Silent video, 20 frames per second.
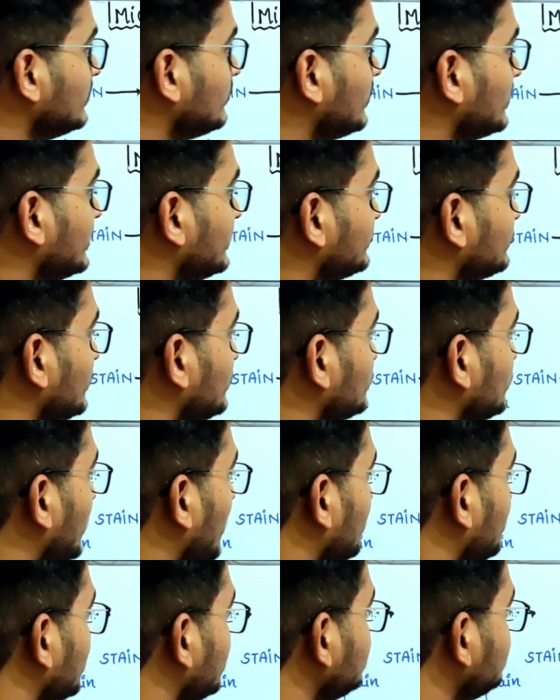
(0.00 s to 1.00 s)
what is going to
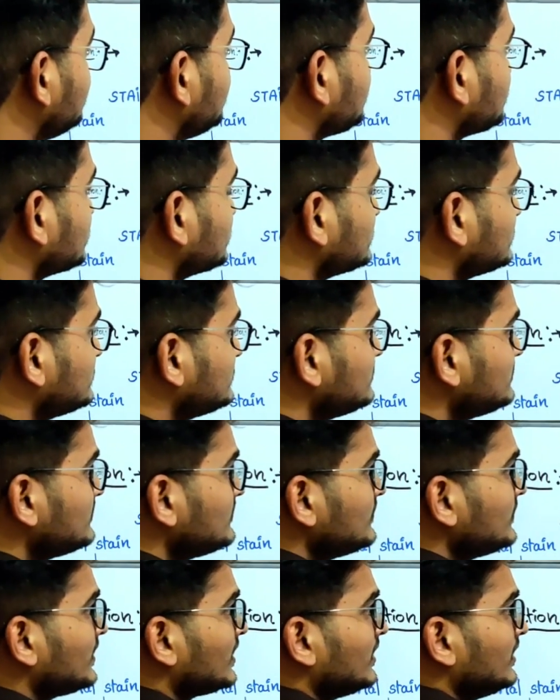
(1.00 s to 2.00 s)
happen.
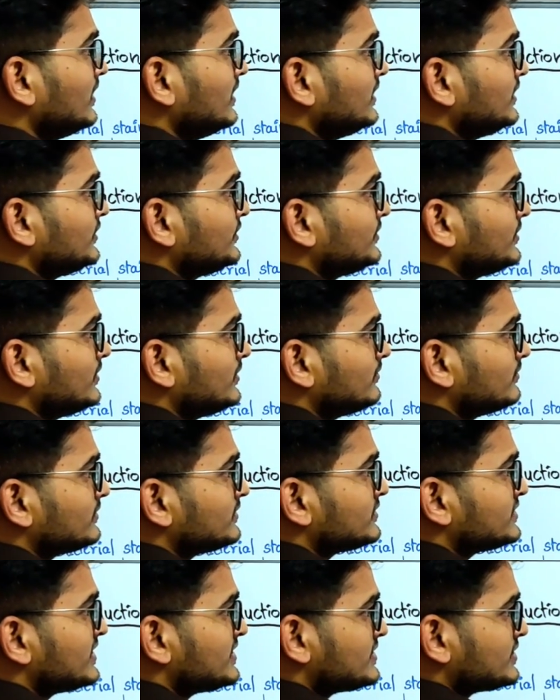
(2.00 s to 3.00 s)
So
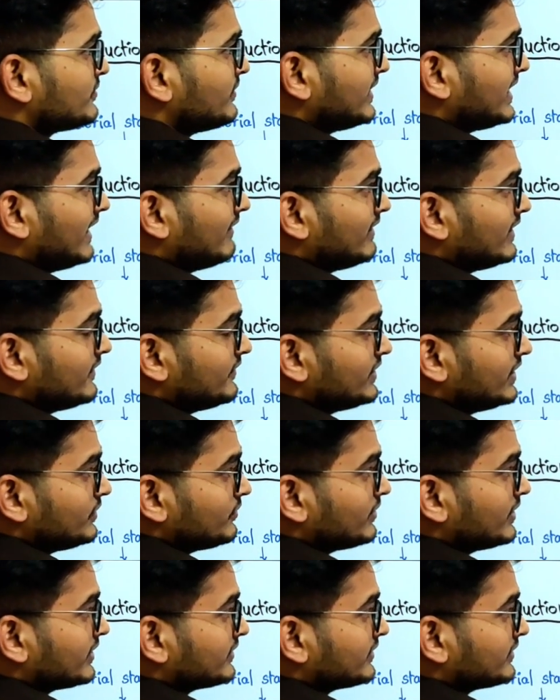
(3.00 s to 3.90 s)
just quick, I will give the